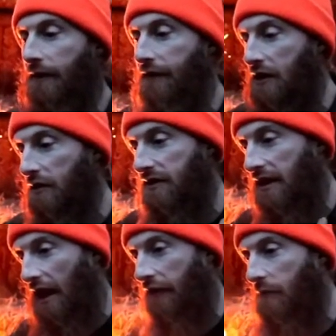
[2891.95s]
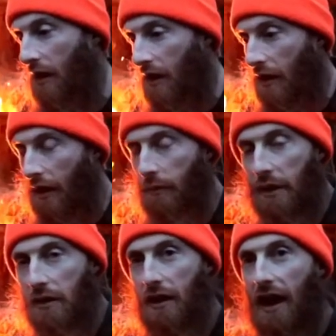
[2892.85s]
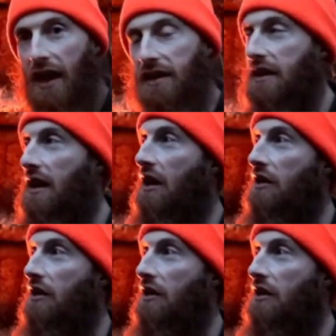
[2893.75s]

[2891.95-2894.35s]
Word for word: The videos tend to have bigger legs.